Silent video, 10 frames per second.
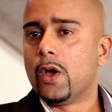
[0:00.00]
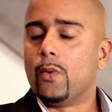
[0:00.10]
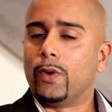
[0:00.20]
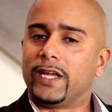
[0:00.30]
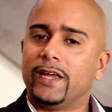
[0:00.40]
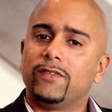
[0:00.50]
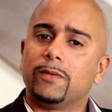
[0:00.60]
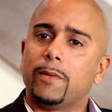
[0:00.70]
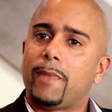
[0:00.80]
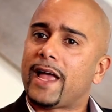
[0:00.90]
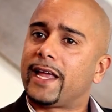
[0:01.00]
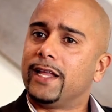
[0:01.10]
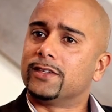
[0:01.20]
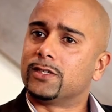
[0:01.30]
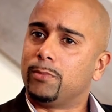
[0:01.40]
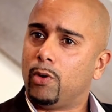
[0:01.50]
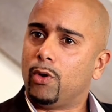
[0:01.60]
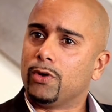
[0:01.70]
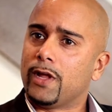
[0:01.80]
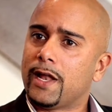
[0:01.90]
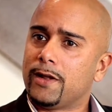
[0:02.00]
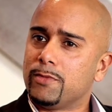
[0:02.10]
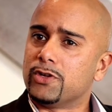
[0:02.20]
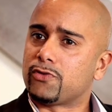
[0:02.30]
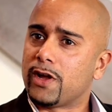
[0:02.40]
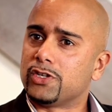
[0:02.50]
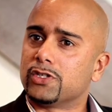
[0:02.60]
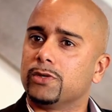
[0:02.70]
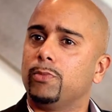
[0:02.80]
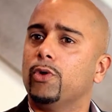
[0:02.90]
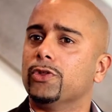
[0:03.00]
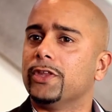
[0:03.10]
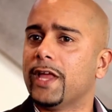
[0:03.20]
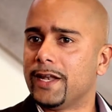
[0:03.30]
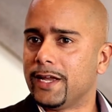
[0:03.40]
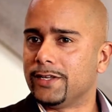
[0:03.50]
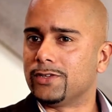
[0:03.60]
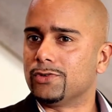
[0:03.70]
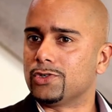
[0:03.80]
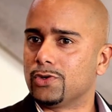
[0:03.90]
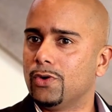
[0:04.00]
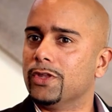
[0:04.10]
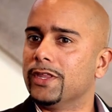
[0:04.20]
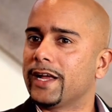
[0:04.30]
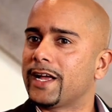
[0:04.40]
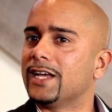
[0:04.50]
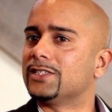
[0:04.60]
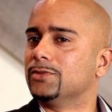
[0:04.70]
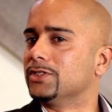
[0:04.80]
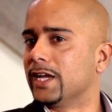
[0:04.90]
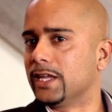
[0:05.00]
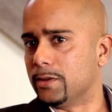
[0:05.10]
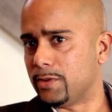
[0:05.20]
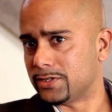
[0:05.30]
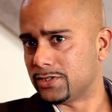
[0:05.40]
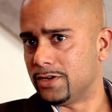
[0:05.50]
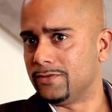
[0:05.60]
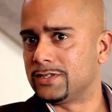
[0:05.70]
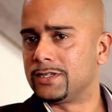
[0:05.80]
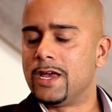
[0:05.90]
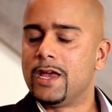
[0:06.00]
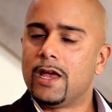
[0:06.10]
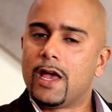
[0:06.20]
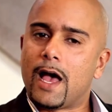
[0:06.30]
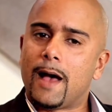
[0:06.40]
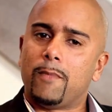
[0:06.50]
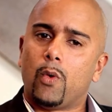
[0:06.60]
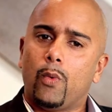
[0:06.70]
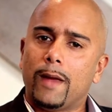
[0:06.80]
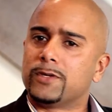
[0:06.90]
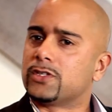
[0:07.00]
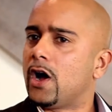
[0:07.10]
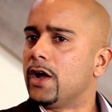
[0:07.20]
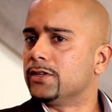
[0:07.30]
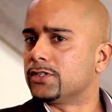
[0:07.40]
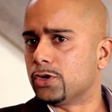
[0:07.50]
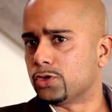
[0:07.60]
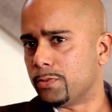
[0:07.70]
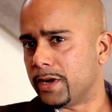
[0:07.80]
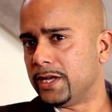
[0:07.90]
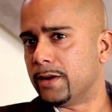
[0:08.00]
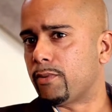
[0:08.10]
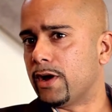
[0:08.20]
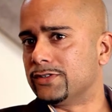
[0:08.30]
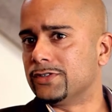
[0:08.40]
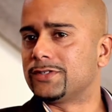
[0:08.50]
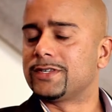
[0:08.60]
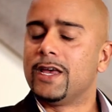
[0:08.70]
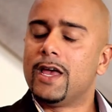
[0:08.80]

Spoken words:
We give them the back-end support and administration support that they need to ensure that their customers are getting the best service. Website, social media presence